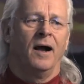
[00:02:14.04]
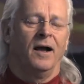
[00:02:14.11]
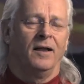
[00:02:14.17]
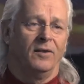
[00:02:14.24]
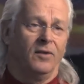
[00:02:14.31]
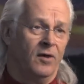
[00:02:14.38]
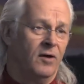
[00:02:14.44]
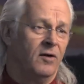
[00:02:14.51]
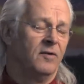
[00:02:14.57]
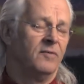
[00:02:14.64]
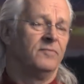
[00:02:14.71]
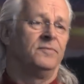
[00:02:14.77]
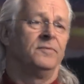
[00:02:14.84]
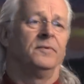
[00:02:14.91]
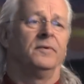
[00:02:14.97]
I
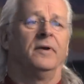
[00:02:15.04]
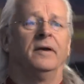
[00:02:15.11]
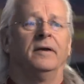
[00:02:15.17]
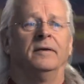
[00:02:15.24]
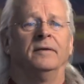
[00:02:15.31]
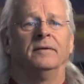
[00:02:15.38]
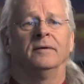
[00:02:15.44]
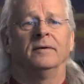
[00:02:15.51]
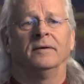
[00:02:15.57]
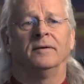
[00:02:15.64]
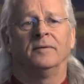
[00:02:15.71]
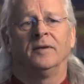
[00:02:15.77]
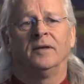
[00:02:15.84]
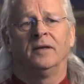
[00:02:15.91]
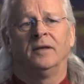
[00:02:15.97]
love and,
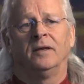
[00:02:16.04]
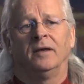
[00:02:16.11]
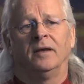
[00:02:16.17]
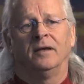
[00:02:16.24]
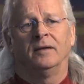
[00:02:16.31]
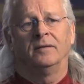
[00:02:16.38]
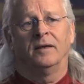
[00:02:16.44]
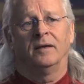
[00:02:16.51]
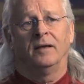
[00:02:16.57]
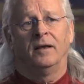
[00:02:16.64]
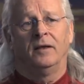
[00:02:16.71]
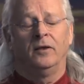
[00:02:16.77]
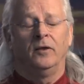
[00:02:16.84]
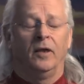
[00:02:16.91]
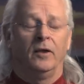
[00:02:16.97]
uh, and
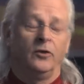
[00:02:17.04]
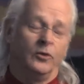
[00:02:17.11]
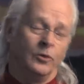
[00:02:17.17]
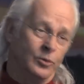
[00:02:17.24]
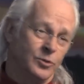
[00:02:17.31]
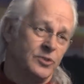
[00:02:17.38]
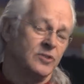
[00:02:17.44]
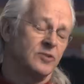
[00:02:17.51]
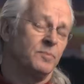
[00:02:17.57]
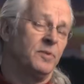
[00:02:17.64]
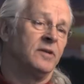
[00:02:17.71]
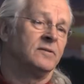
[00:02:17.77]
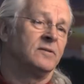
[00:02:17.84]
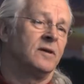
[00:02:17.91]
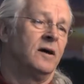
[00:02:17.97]
used to
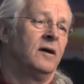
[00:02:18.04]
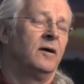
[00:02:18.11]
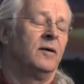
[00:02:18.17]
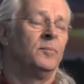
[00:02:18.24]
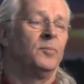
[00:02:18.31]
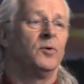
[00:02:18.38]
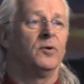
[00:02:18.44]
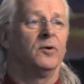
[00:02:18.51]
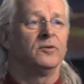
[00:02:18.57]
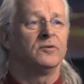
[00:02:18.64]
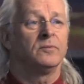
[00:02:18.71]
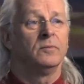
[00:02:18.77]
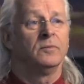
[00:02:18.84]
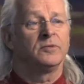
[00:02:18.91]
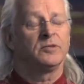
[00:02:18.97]
spend time or
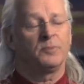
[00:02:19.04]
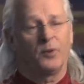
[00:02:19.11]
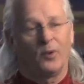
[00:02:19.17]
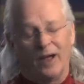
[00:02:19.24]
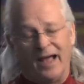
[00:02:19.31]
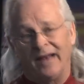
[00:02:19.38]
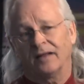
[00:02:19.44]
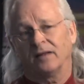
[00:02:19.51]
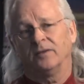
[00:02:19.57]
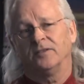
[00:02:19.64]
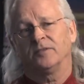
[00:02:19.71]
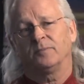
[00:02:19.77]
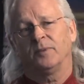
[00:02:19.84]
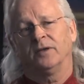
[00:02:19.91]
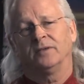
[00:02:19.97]

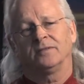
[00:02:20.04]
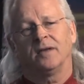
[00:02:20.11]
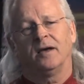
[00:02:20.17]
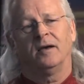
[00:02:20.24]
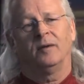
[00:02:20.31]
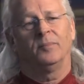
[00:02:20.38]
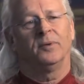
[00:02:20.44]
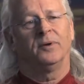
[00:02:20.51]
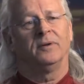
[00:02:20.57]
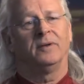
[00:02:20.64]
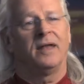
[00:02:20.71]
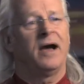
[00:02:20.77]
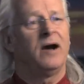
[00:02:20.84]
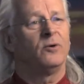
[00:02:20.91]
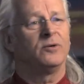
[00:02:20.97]
sporadically spend time,
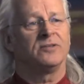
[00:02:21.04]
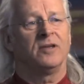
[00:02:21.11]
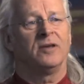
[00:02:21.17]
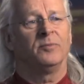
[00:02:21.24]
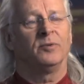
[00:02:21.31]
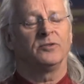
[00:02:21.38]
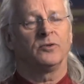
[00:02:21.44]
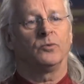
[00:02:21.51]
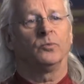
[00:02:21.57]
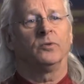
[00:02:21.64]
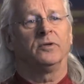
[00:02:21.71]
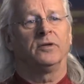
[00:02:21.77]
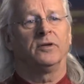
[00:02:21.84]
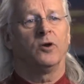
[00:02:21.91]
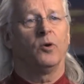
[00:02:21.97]
but now is able to
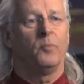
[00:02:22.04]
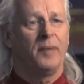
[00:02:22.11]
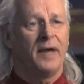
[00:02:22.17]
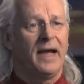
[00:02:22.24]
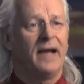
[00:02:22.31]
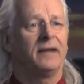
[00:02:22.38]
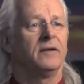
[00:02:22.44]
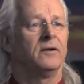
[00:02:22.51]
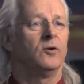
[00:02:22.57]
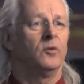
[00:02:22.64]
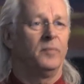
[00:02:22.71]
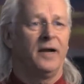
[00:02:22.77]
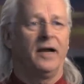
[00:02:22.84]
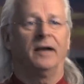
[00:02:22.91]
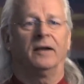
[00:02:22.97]
really go back and
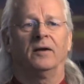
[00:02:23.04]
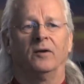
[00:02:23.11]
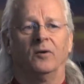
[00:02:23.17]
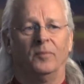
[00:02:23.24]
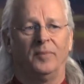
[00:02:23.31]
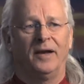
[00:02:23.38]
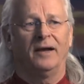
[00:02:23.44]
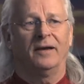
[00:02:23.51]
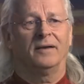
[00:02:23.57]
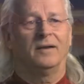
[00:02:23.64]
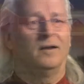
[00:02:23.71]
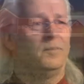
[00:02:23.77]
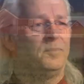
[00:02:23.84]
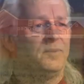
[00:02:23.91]
go back and go back and